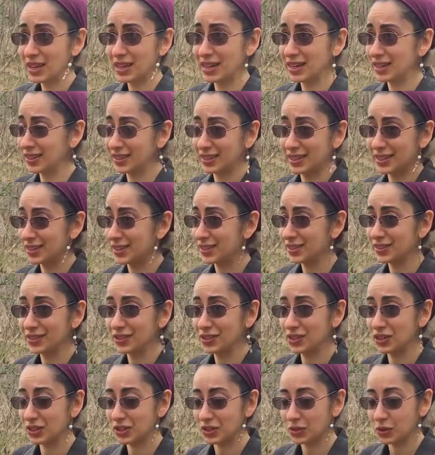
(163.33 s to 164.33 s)
it's
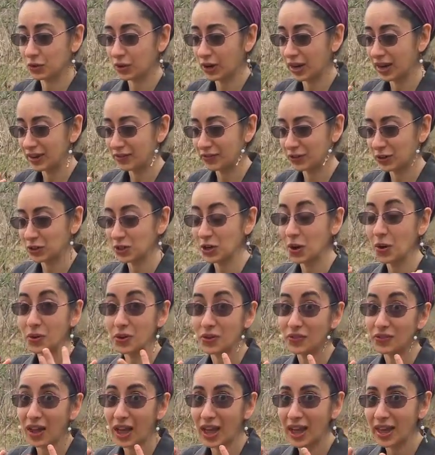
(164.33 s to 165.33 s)
just great for
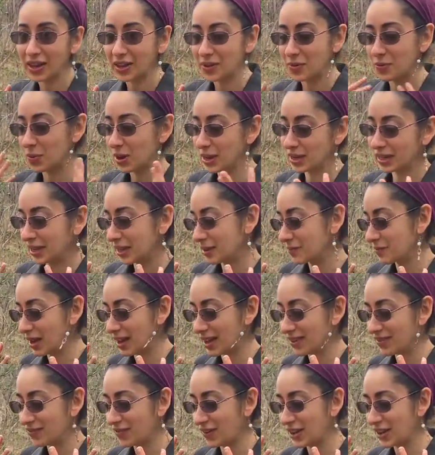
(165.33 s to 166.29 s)
tonifying and waking my